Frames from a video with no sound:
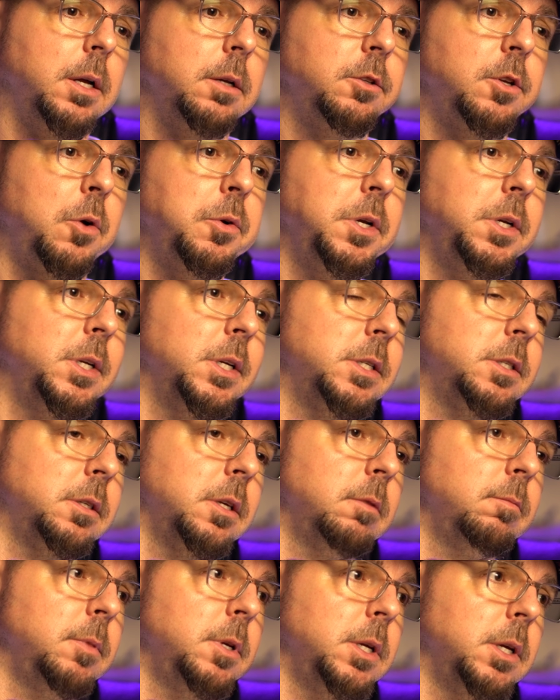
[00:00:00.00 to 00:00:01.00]
Tony did
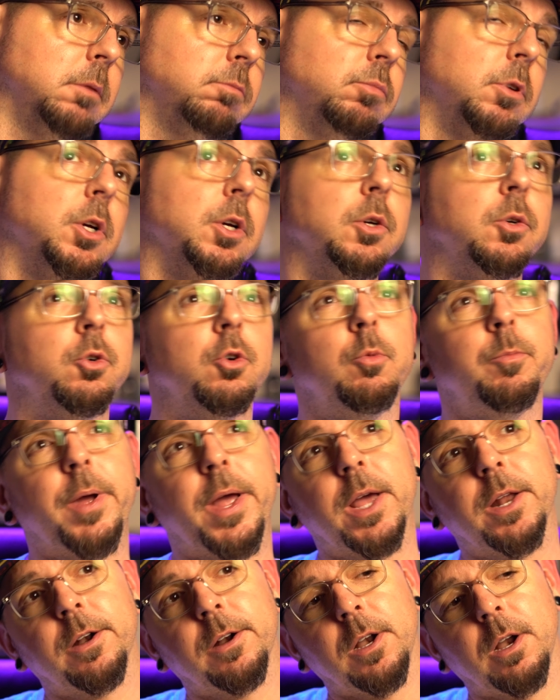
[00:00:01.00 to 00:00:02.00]
send me a cool
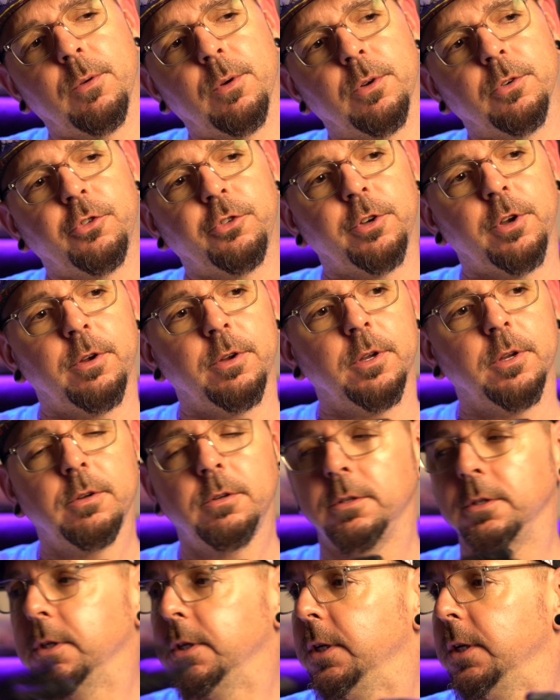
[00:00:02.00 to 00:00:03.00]
banner I won't show
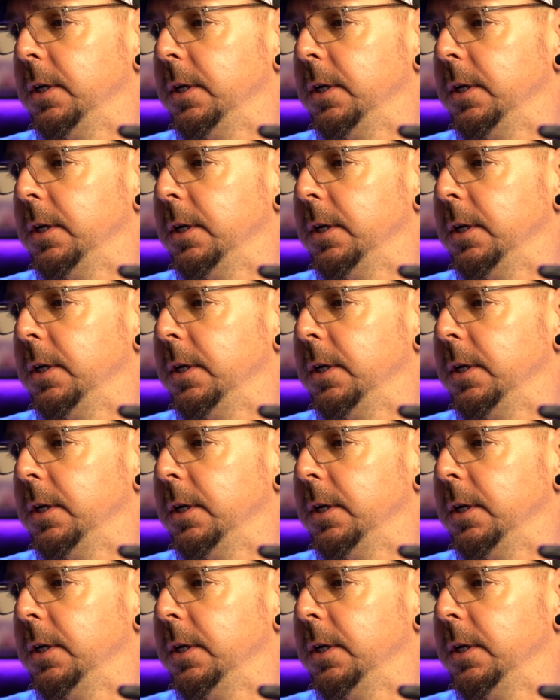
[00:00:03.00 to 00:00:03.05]
you,